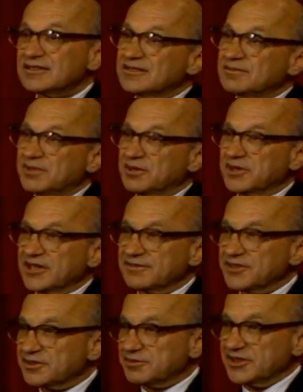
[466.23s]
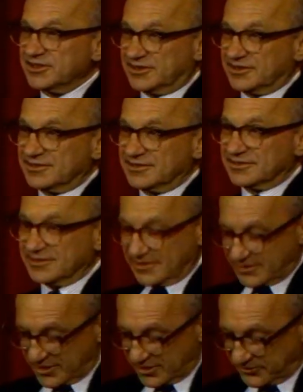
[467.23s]
But whatever the reason,
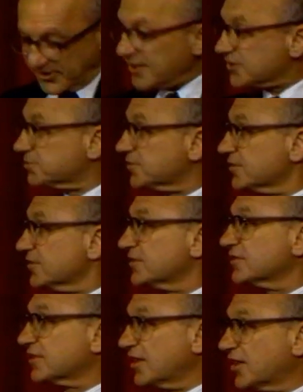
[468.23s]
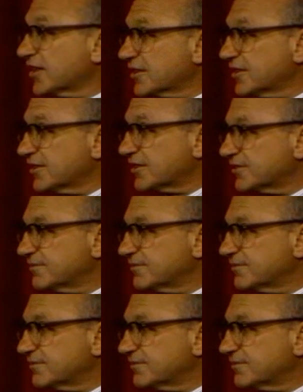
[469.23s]
the effects were, are clear.